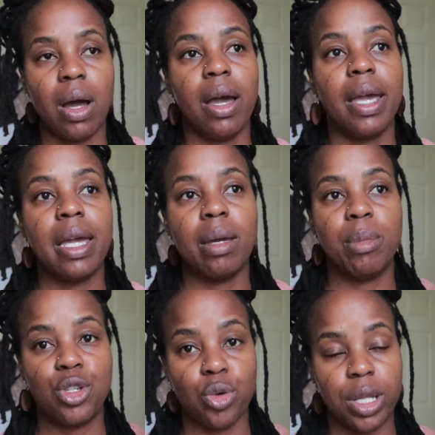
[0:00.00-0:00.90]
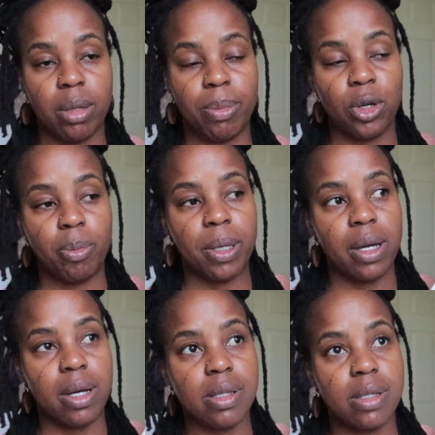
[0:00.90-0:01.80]
I am enjoying the book
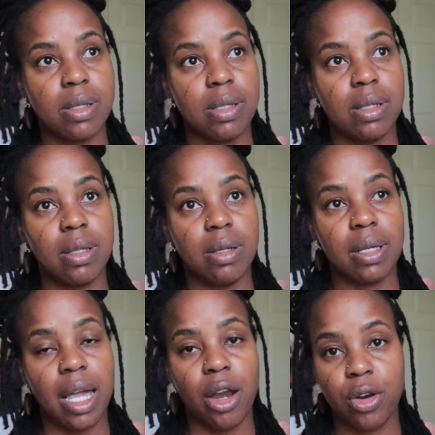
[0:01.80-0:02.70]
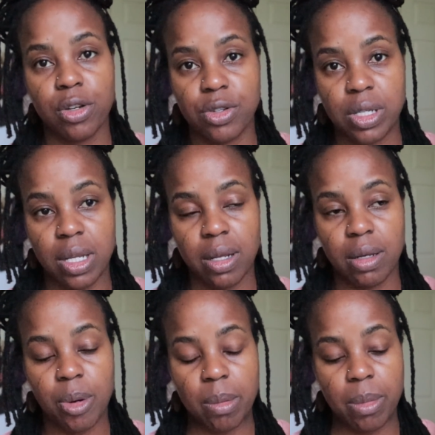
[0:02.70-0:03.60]
because the characters in
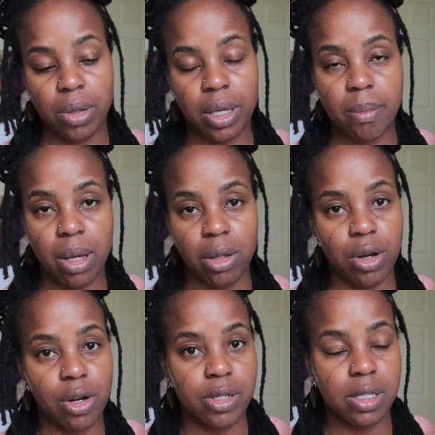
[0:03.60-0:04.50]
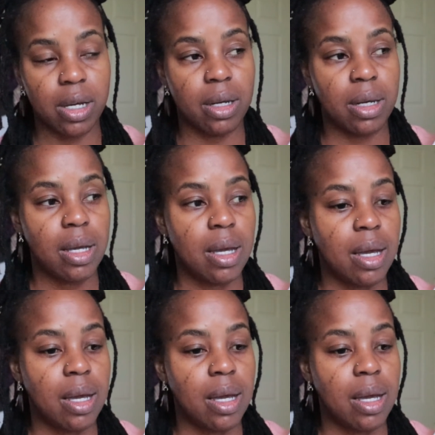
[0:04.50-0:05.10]
it, primarily a mother and her son,